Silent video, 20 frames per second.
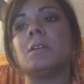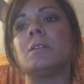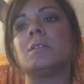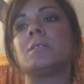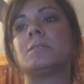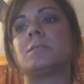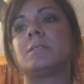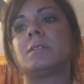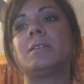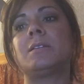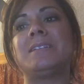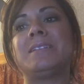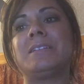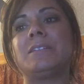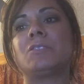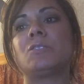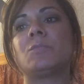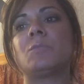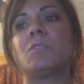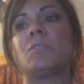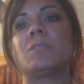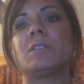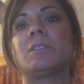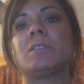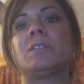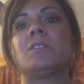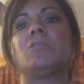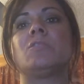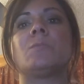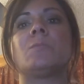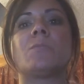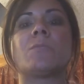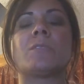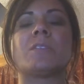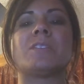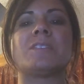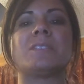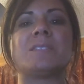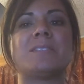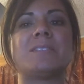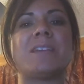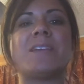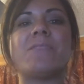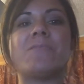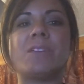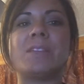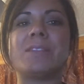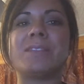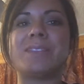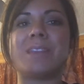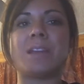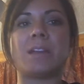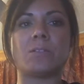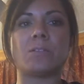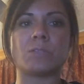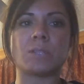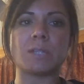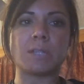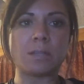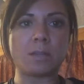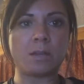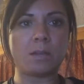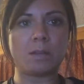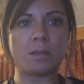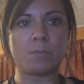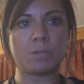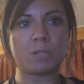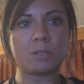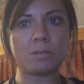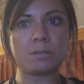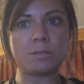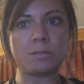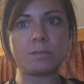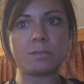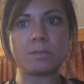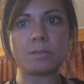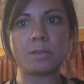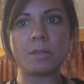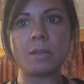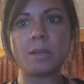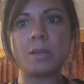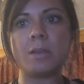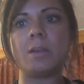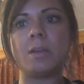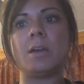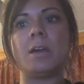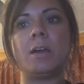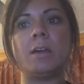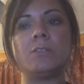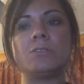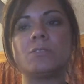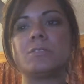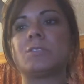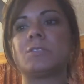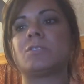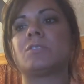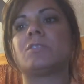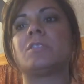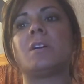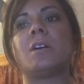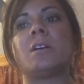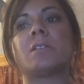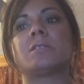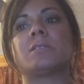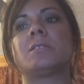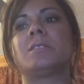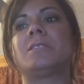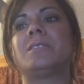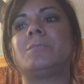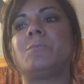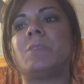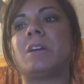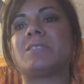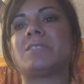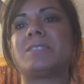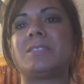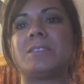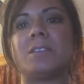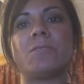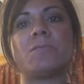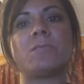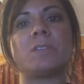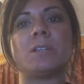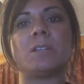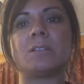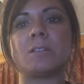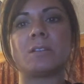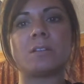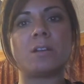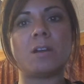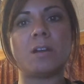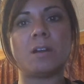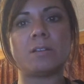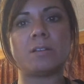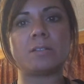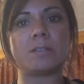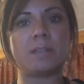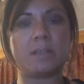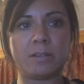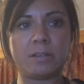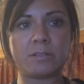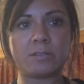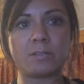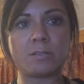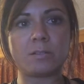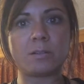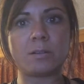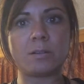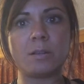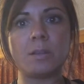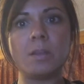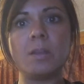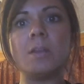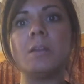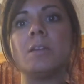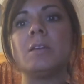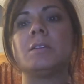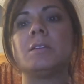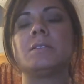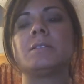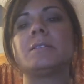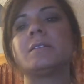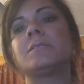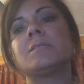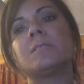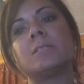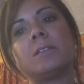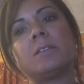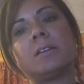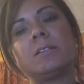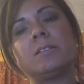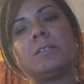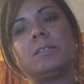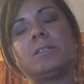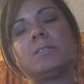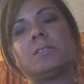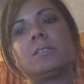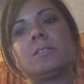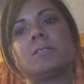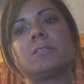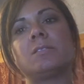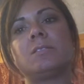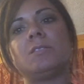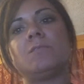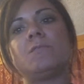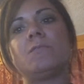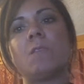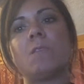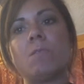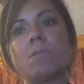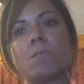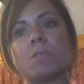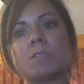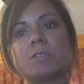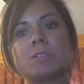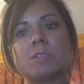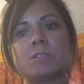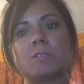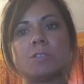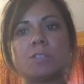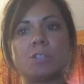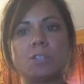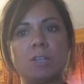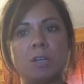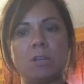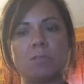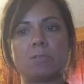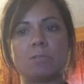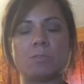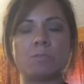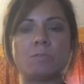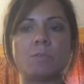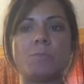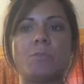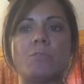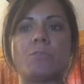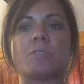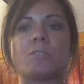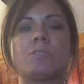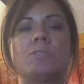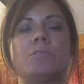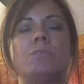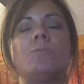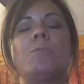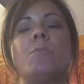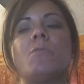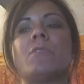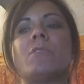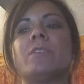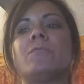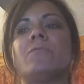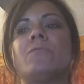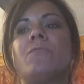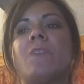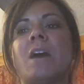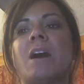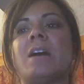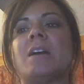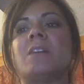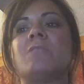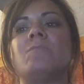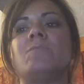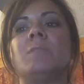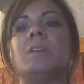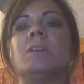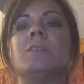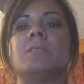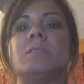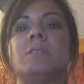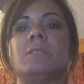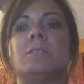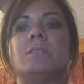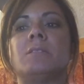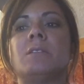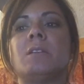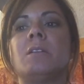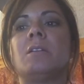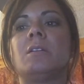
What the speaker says: Second-hand smoke contains more than 7,000 chemicals. Hundreds are toxic and about 70 can cause cancer. Since the 1964 Surgeon General's report, 2.5 million